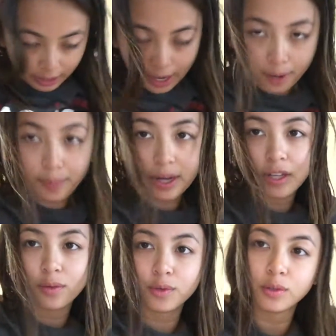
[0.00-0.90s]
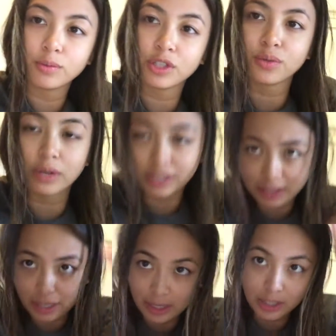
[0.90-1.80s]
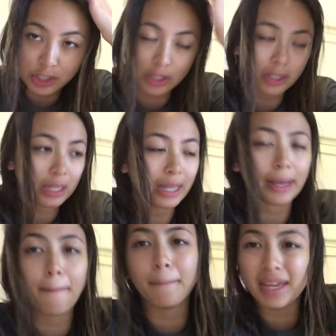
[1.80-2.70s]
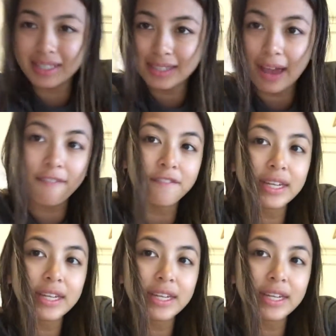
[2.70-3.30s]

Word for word: and now I'm back in the room just resting. She looking like a mess. I